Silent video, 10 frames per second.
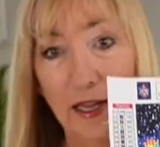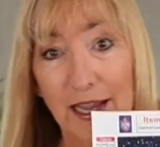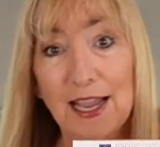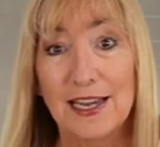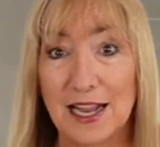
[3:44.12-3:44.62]

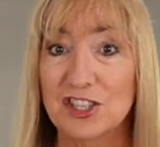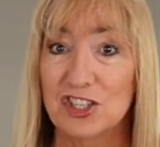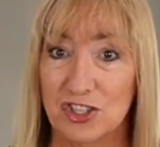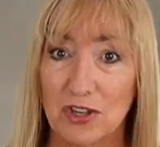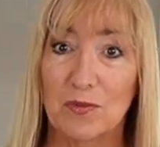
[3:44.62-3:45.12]
and not just
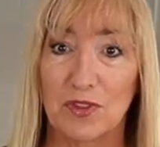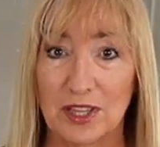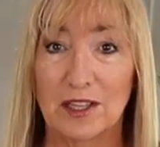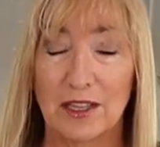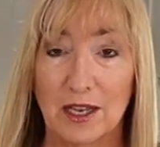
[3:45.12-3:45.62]
started with a
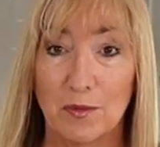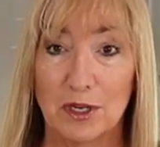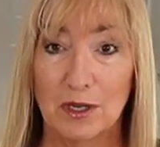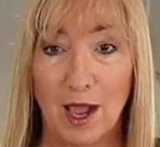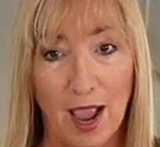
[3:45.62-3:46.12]
little kid one,
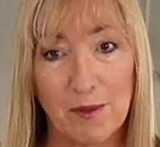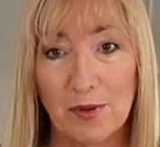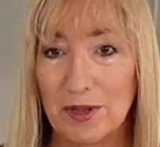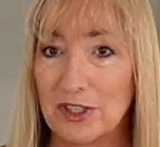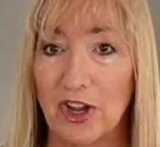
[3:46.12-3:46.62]
I would have
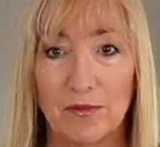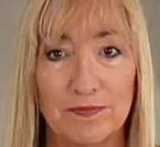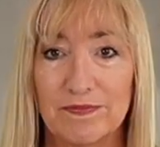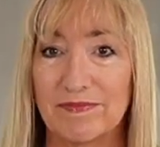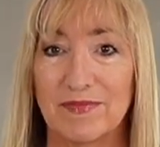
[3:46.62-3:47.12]
went, "No,
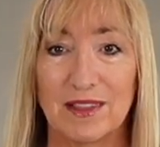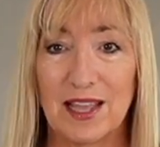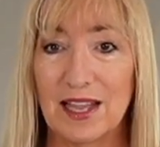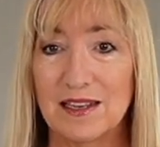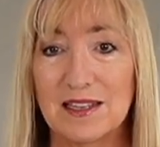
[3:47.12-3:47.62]

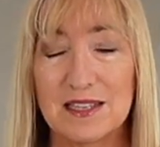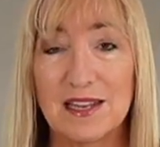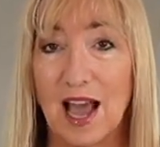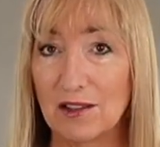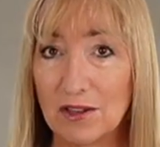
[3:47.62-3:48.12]
that does
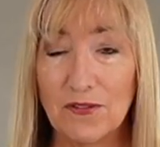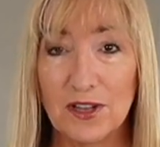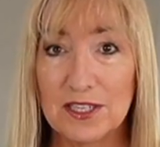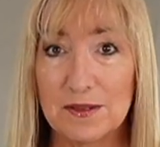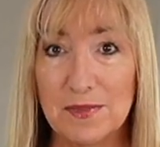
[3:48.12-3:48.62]
not look
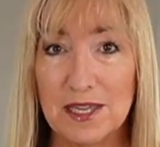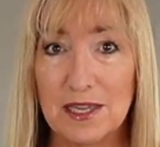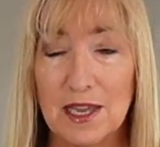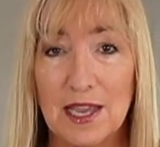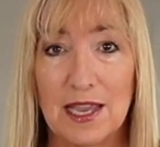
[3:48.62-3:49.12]
fun to me.
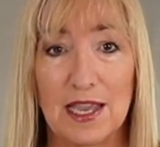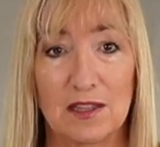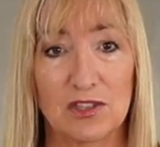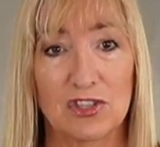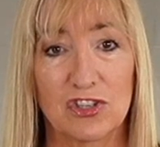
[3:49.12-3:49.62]
It
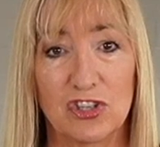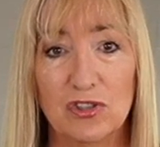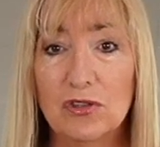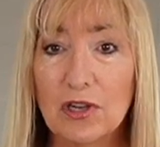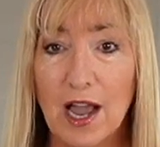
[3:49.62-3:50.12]
looks
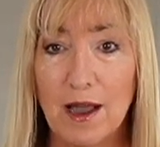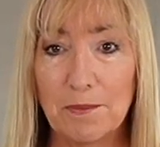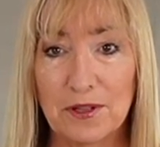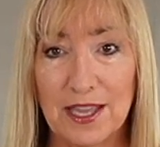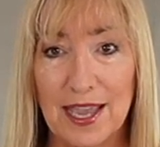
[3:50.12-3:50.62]
too
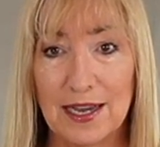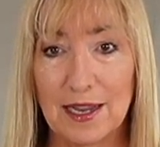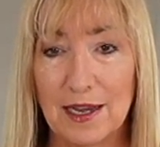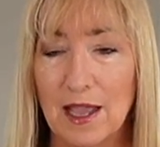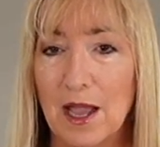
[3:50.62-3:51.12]

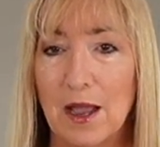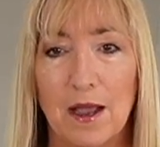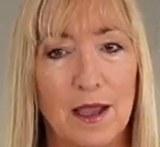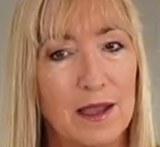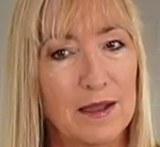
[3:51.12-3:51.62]
complicated.
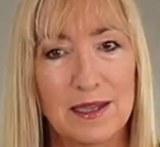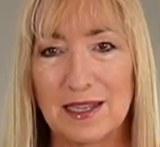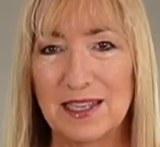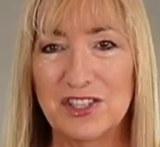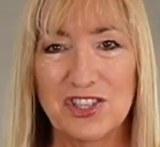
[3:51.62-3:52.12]

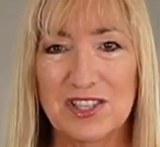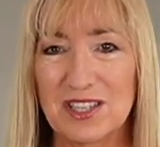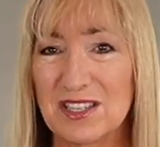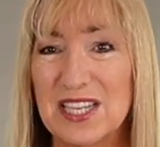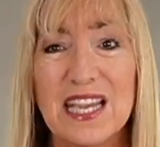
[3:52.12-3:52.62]
It's just
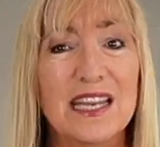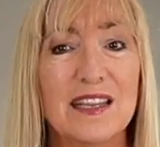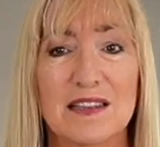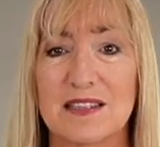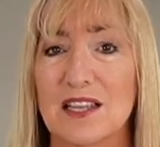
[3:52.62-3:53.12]

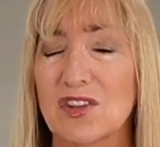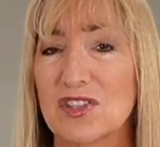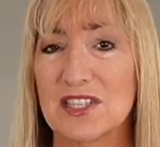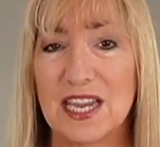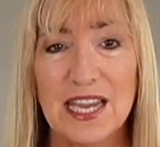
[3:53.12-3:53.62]
tedious. It
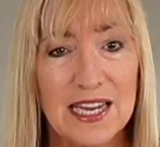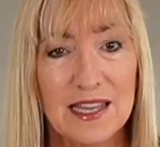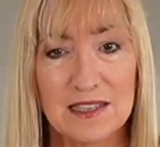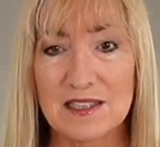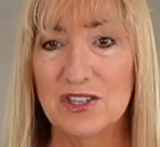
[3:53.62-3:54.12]
looks
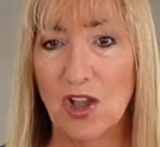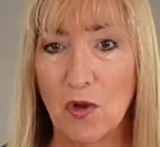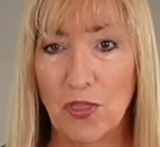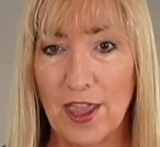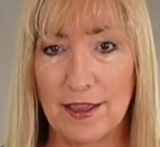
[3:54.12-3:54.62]
tedious. No,
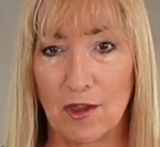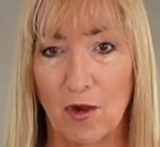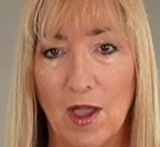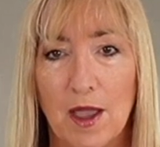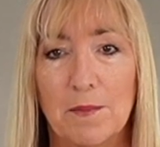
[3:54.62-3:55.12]
thank you."
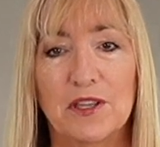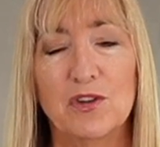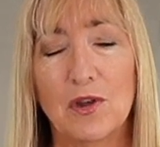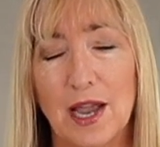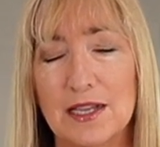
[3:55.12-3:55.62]
But you
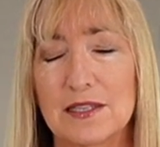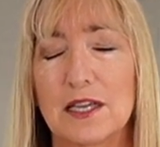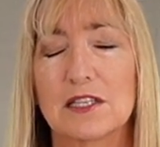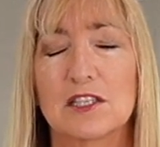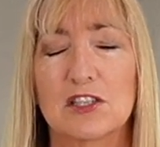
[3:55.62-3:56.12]
guys,
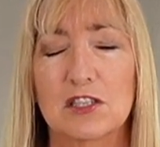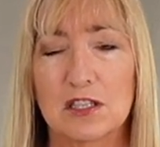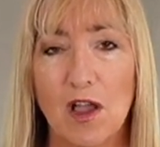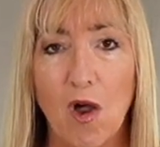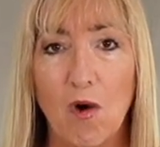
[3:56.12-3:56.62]
it's
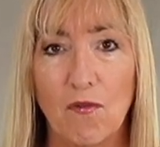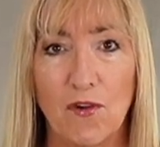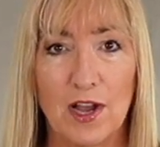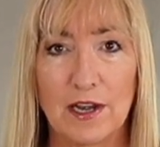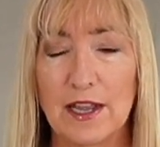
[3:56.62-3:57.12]
so
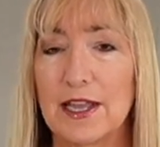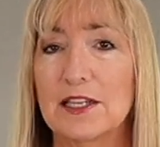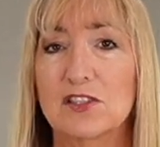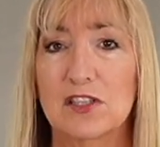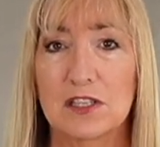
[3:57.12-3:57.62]
fun.
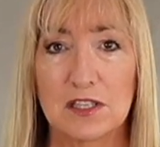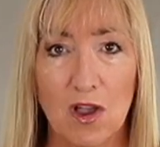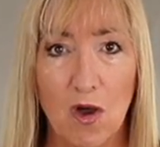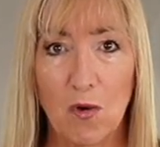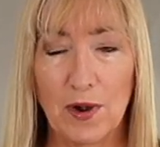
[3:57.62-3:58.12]
It's
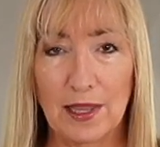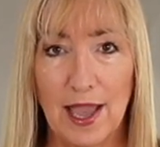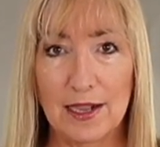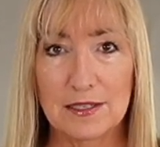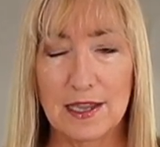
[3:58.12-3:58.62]
so
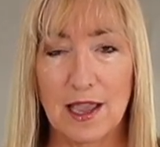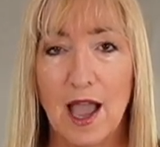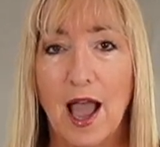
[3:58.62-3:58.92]
relaxing.